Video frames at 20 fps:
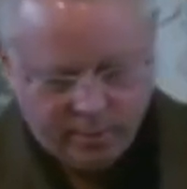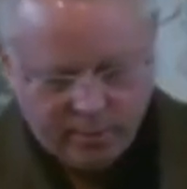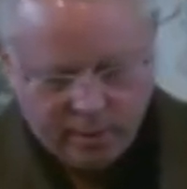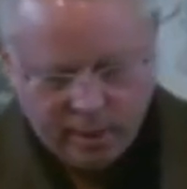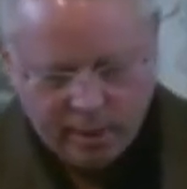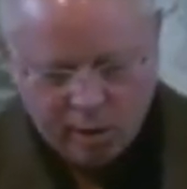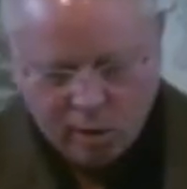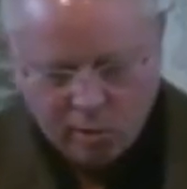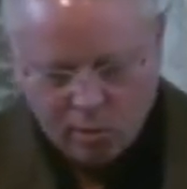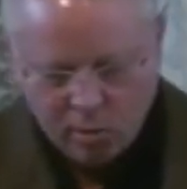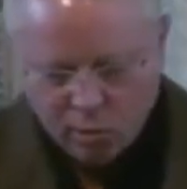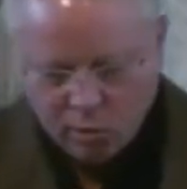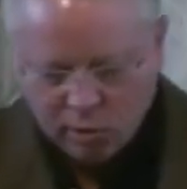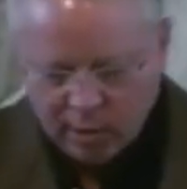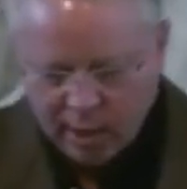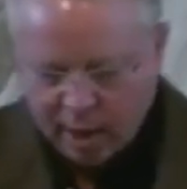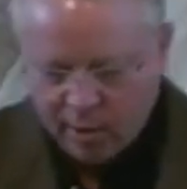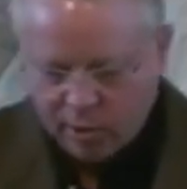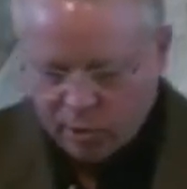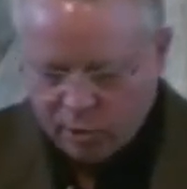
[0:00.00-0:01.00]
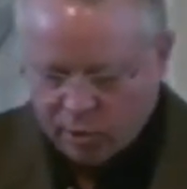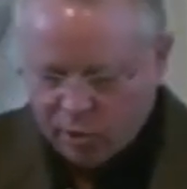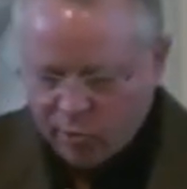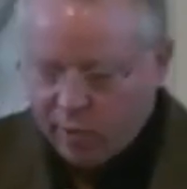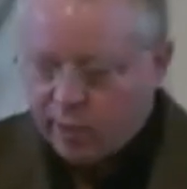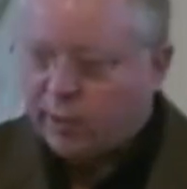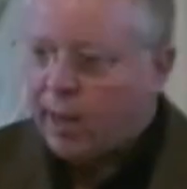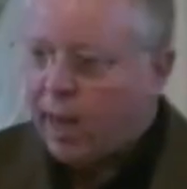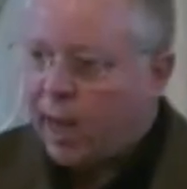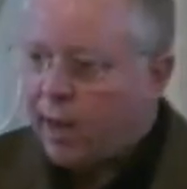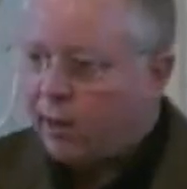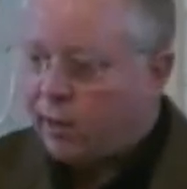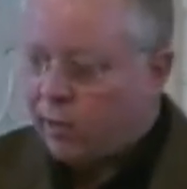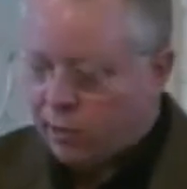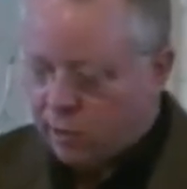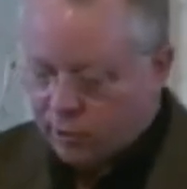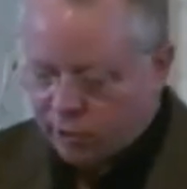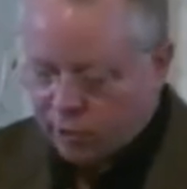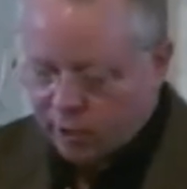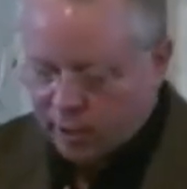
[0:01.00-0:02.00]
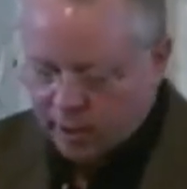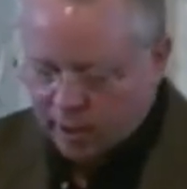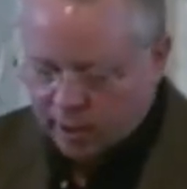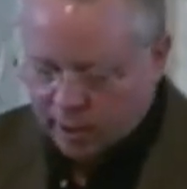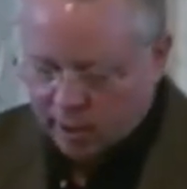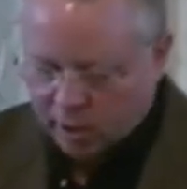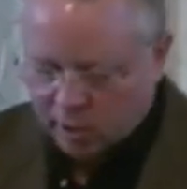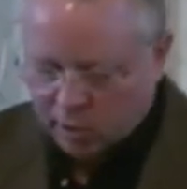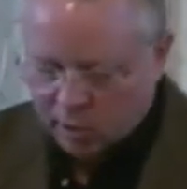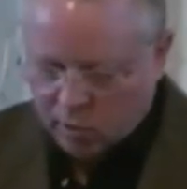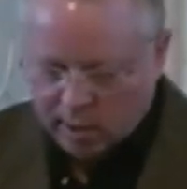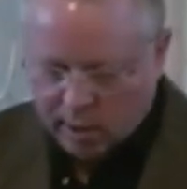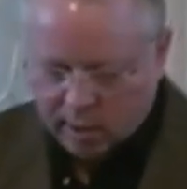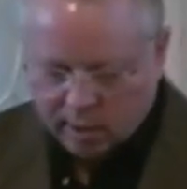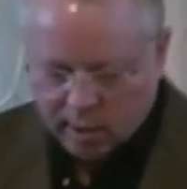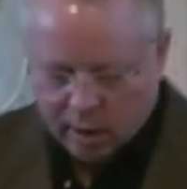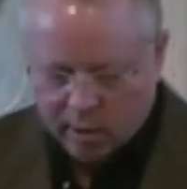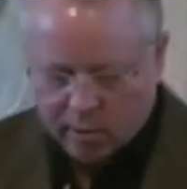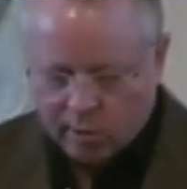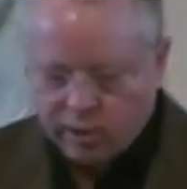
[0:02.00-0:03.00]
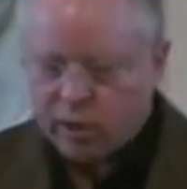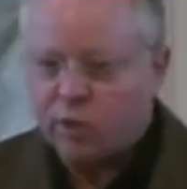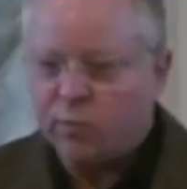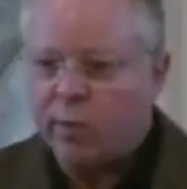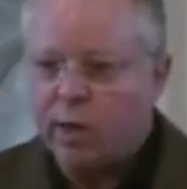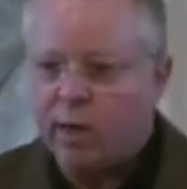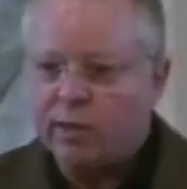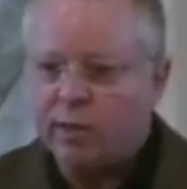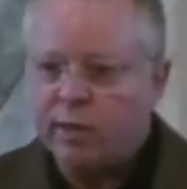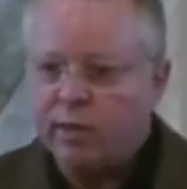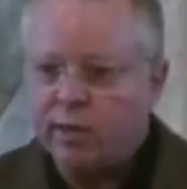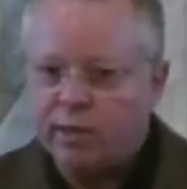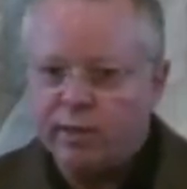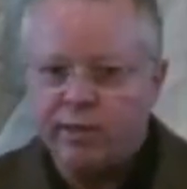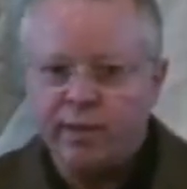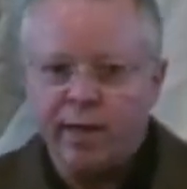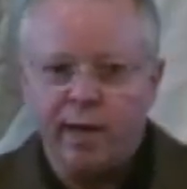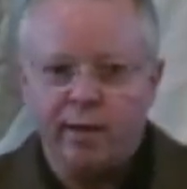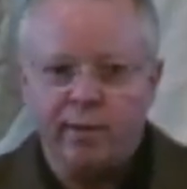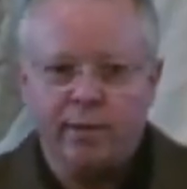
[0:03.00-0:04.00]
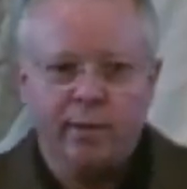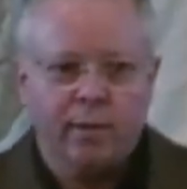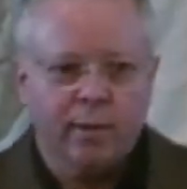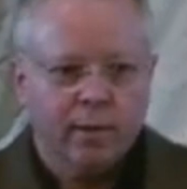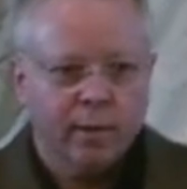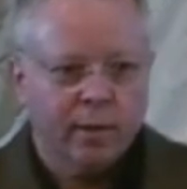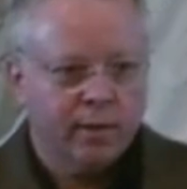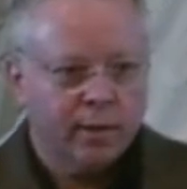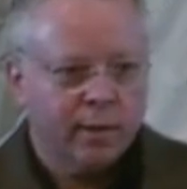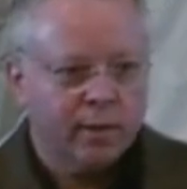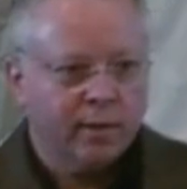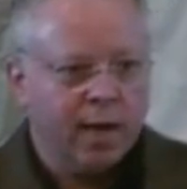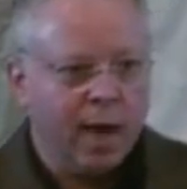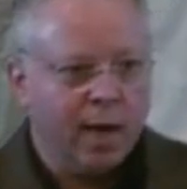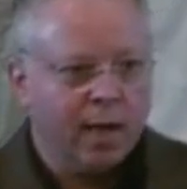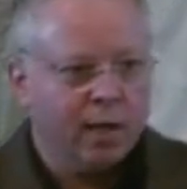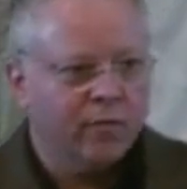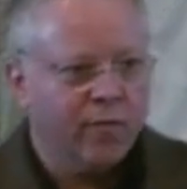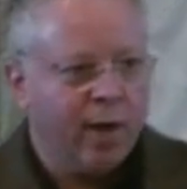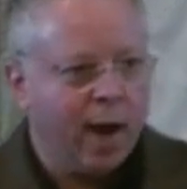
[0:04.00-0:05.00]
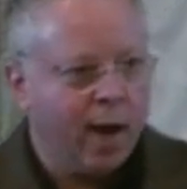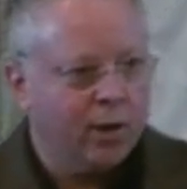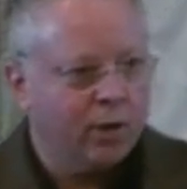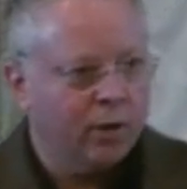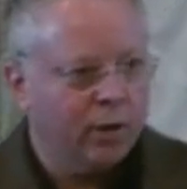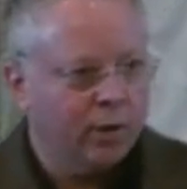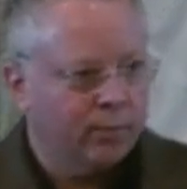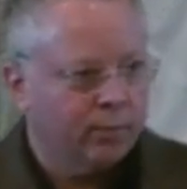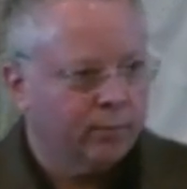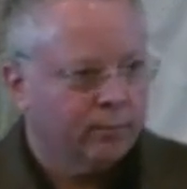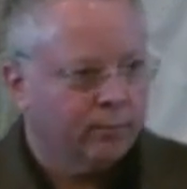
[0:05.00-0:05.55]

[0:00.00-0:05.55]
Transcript: that includes letters to its editors, including letters expressing dissent and dissatisfaction.